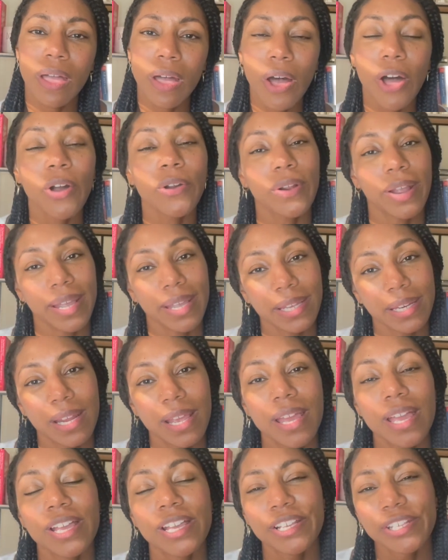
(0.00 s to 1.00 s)
All right,
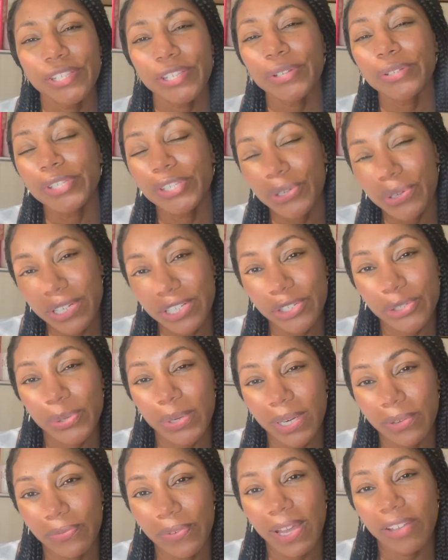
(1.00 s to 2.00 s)
so
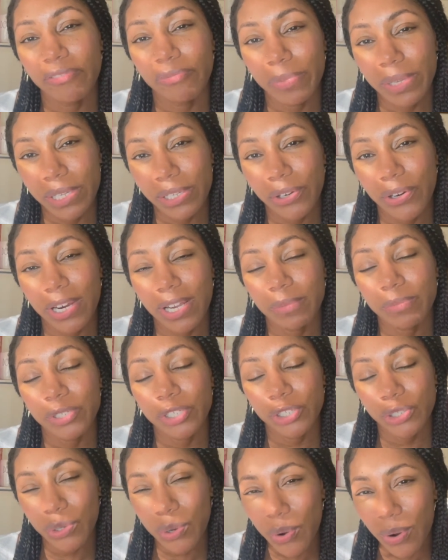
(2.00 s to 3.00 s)
225 milligrams,
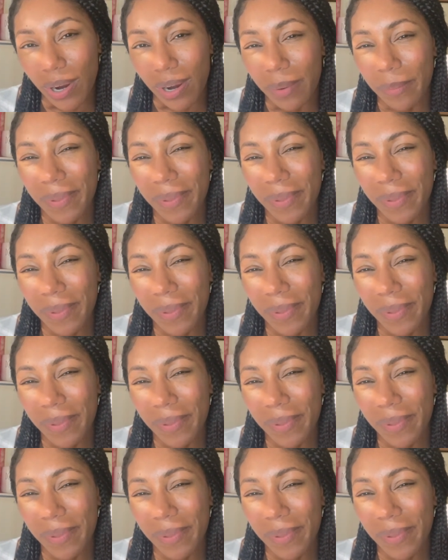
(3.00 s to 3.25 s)
sure,